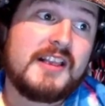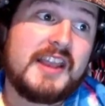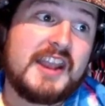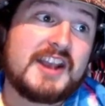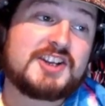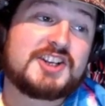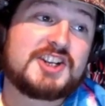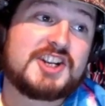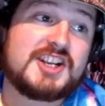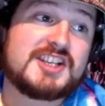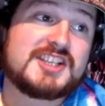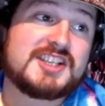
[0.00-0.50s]

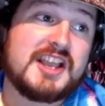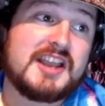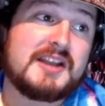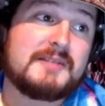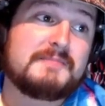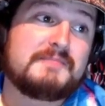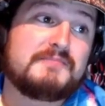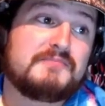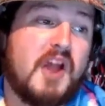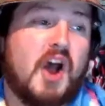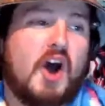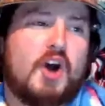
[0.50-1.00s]
And she's
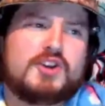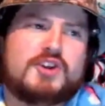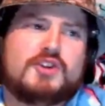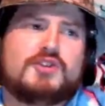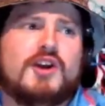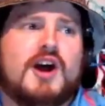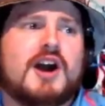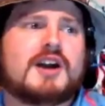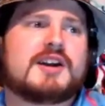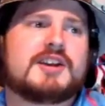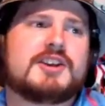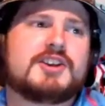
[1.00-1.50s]
like, oh, you're
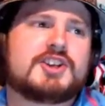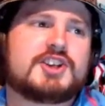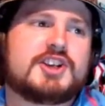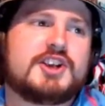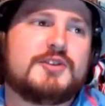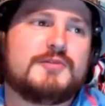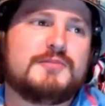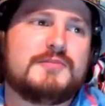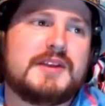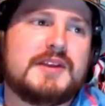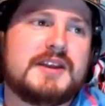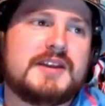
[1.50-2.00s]
not going to
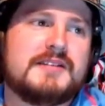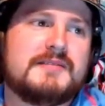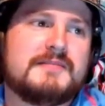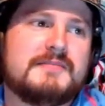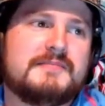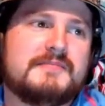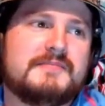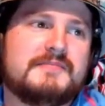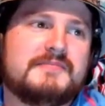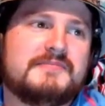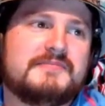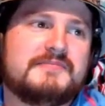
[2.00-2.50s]
shoot me.
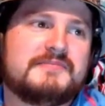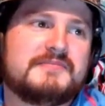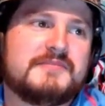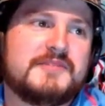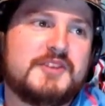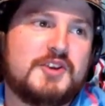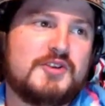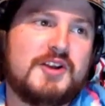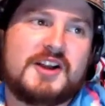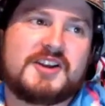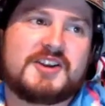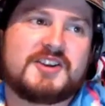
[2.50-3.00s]

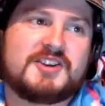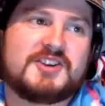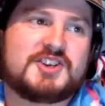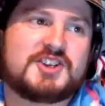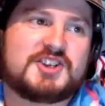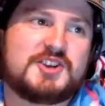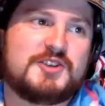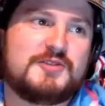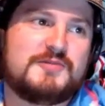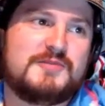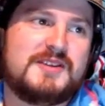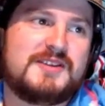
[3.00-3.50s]
You're not going to
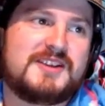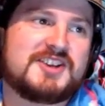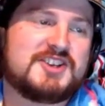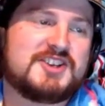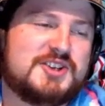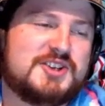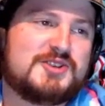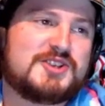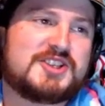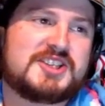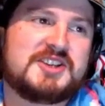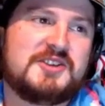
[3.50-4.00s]
shoot me
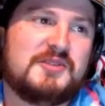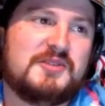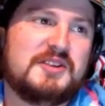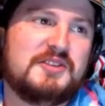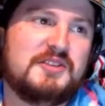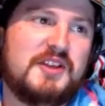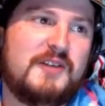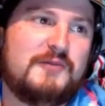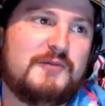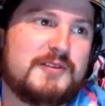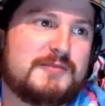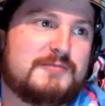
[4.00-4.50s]
you're still
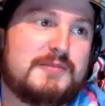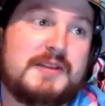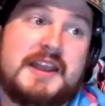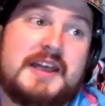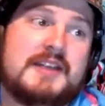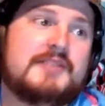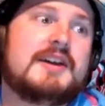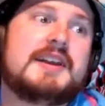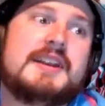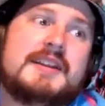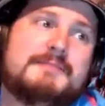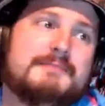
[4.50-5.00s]
in love with me.
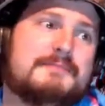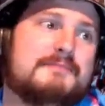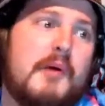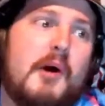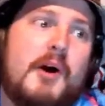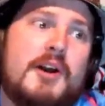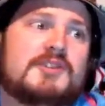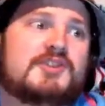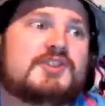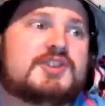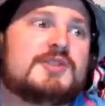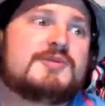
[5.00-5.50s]
And like,
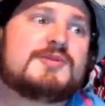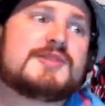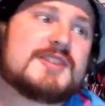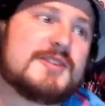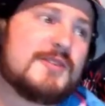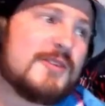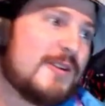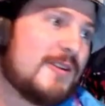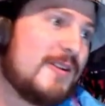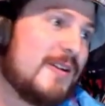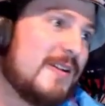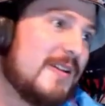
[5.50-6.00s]
Bond shoots
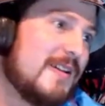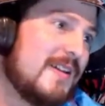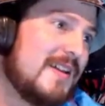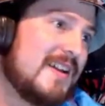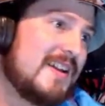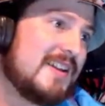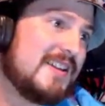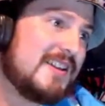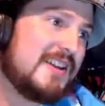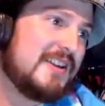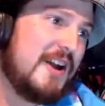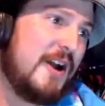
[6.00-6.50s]
her.
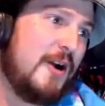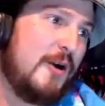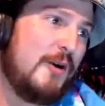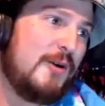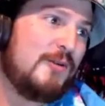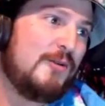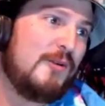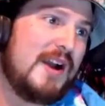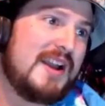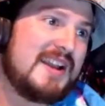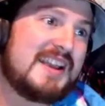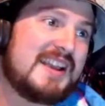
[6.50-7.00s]
You know,
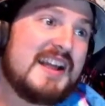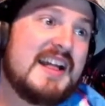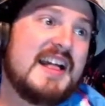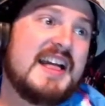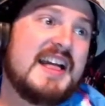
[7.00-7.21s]
like,